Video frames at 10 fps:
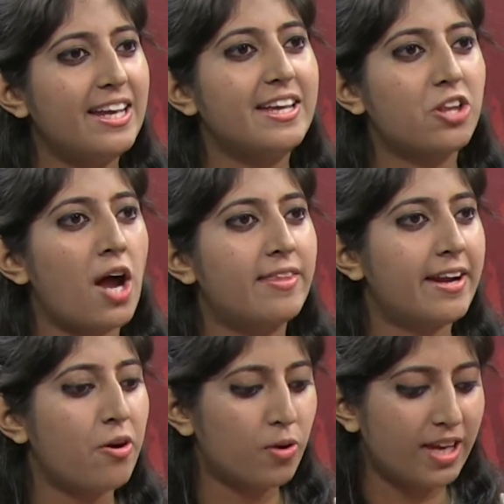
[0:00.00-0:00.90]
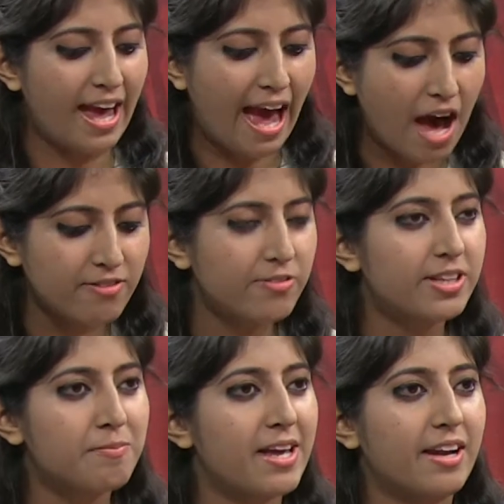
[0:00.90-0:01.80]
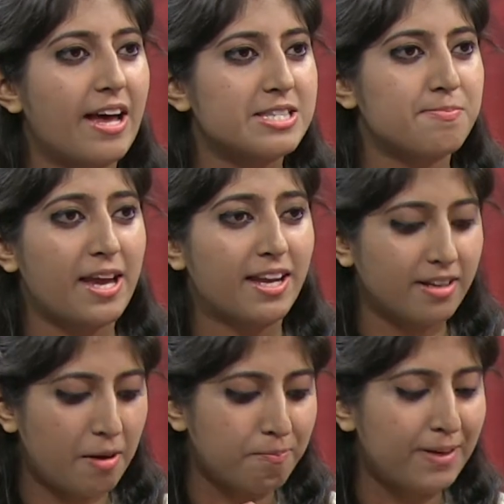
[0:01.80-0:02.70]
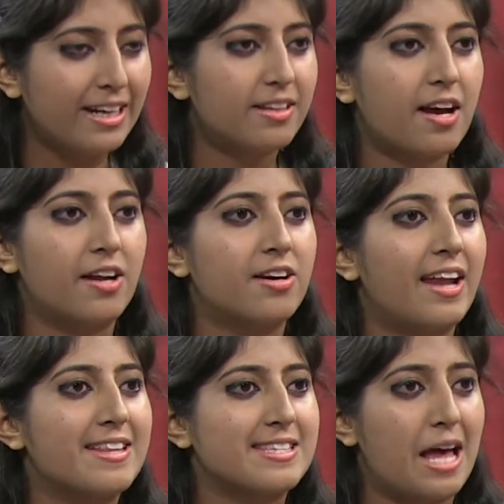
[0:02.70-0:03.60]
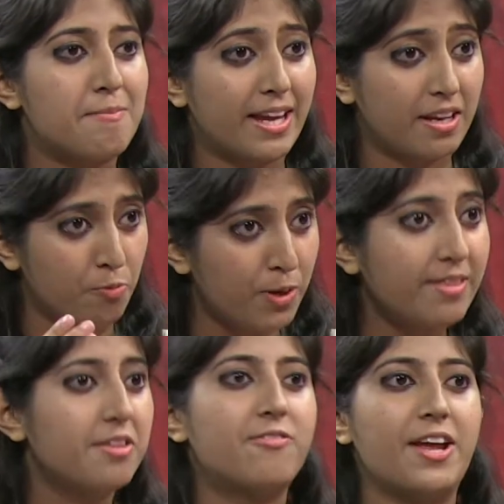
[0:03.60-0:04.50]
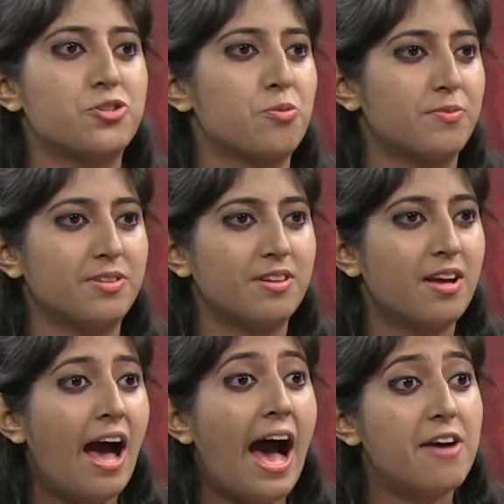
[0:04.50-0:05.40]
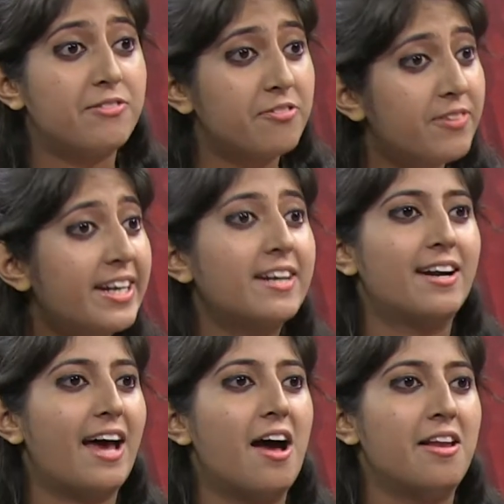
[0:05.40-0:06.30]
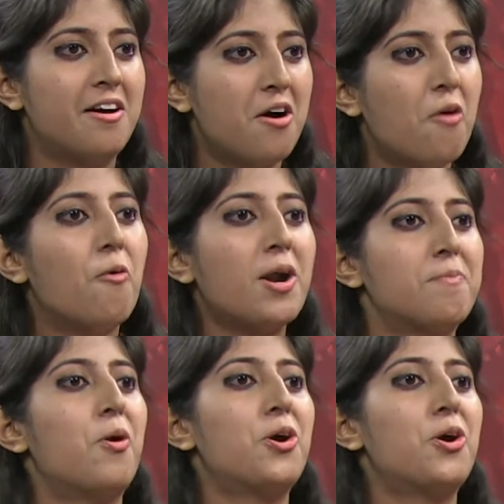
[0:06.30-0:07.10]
he thought that, okay, I have it within my grasp. I can complete the career Grand Slam. I can win the French Open. I have defeated Nadal. What more